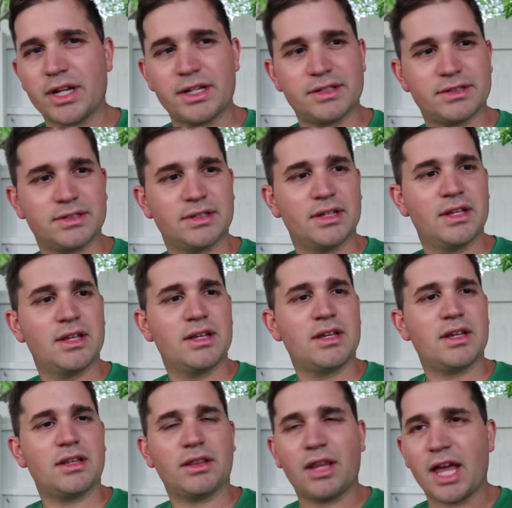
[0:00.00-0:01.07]
as
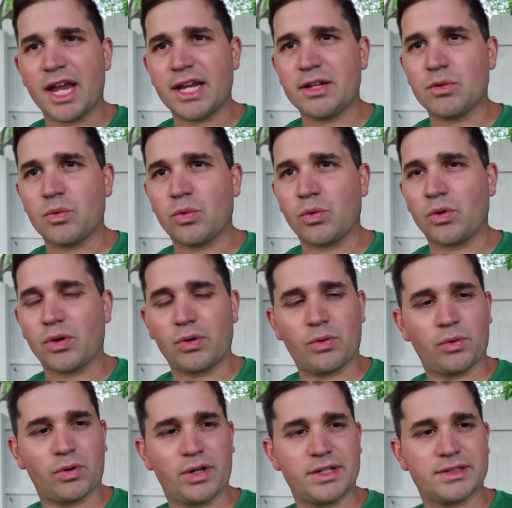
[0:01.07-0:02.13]
light
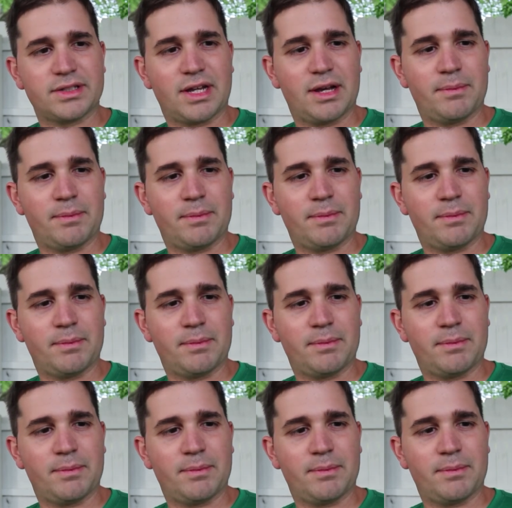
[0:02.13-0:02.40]
or as